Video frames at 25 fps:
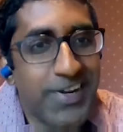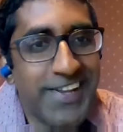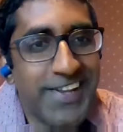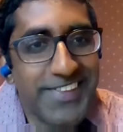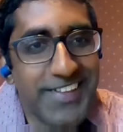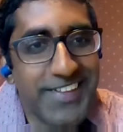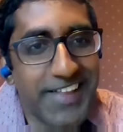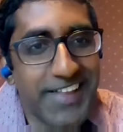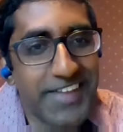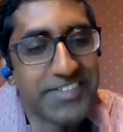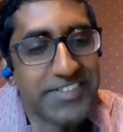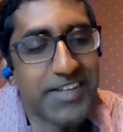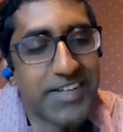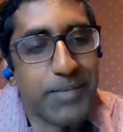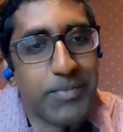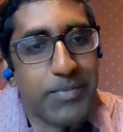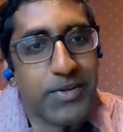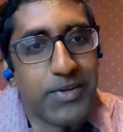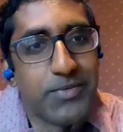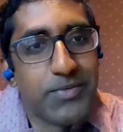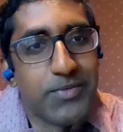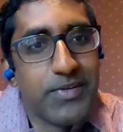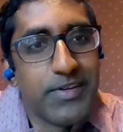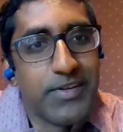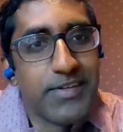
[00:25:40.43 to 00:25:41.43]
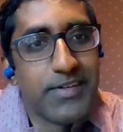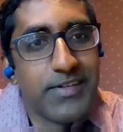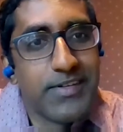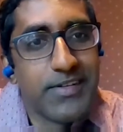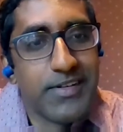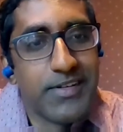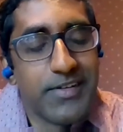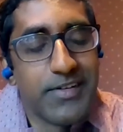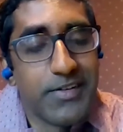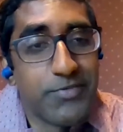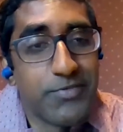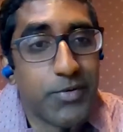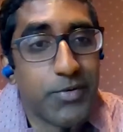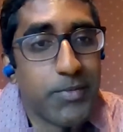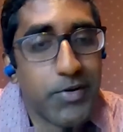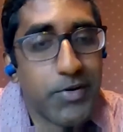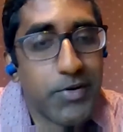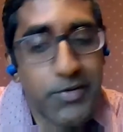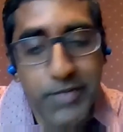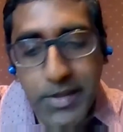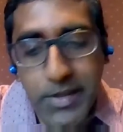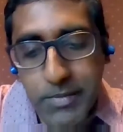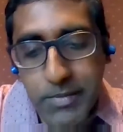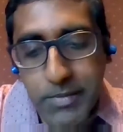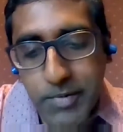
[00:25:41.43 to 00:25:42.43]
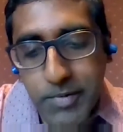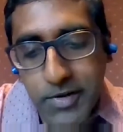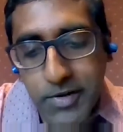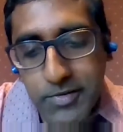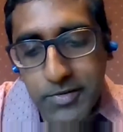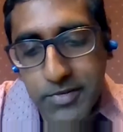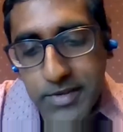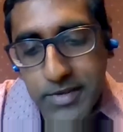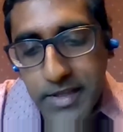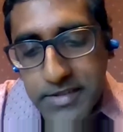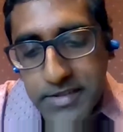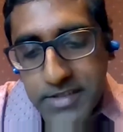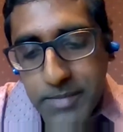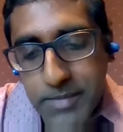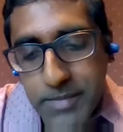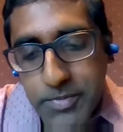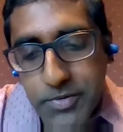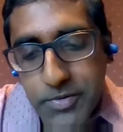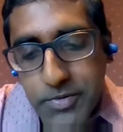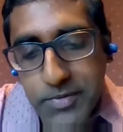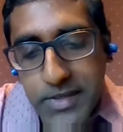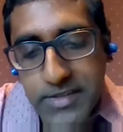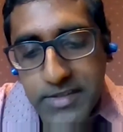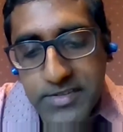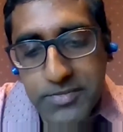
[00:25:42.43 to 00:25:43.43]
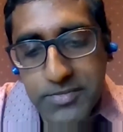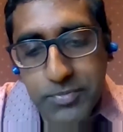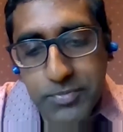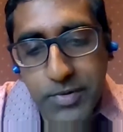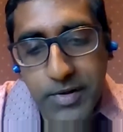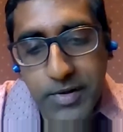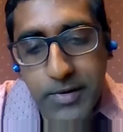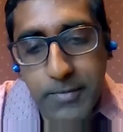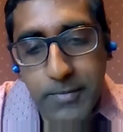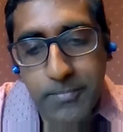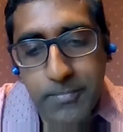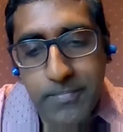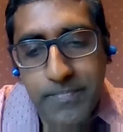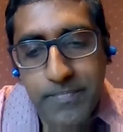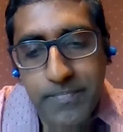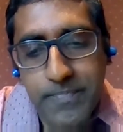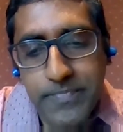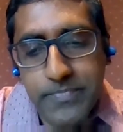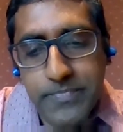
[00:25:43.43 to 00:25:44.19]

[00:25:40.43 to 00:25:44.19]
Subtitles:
in the last from our development partner in the last couple of weeks, where,